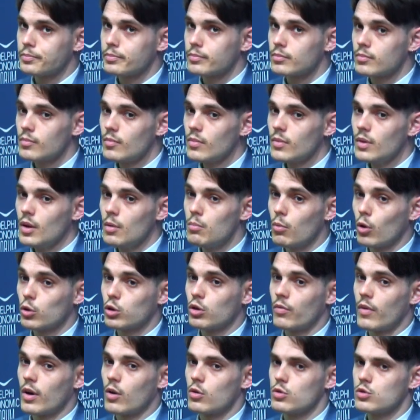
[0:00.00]

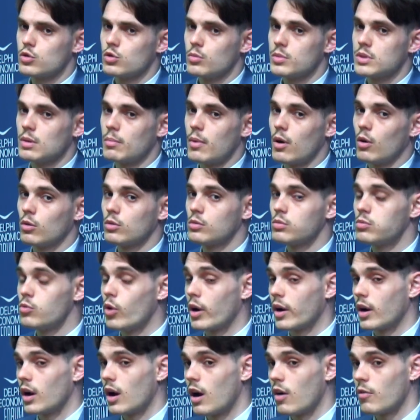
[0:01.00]
Moldova consumes about
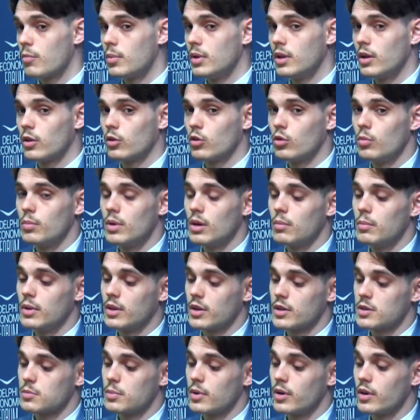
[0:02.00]
1.5 billion cubic meters
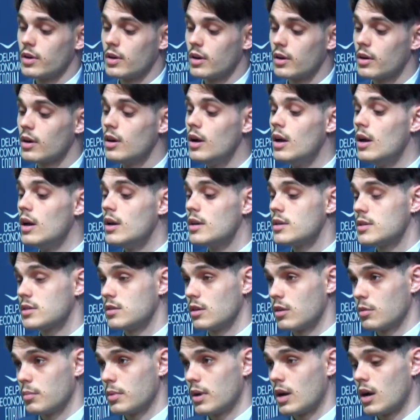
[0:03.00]
per year,
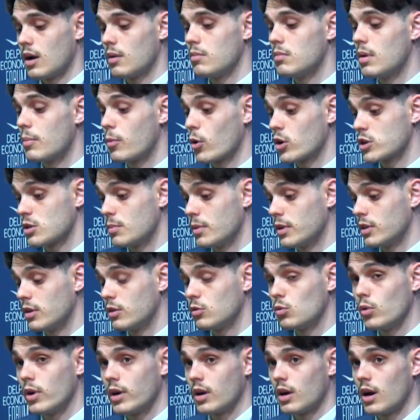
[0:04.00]
Serbia approximately
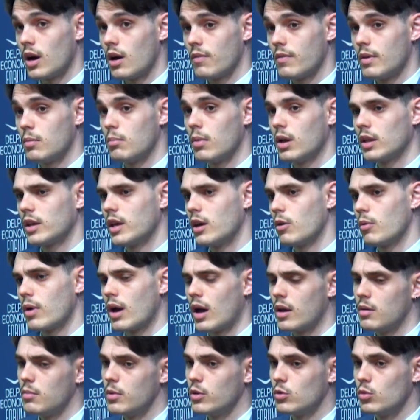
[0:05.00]
2.5, and Bulgaria in
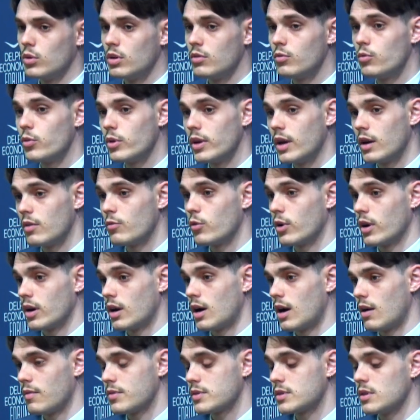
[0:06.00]
between 3 and
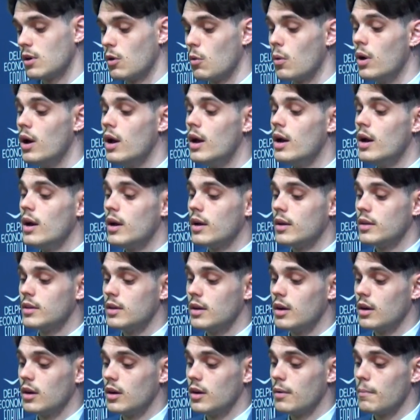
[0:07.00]
3.5. So
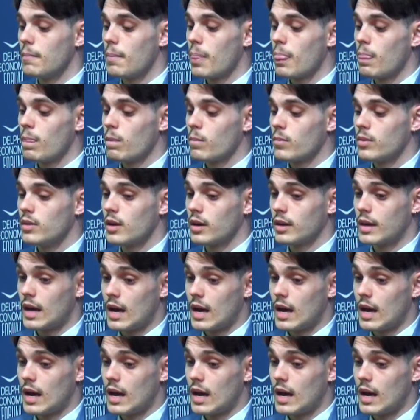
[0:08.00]
the gas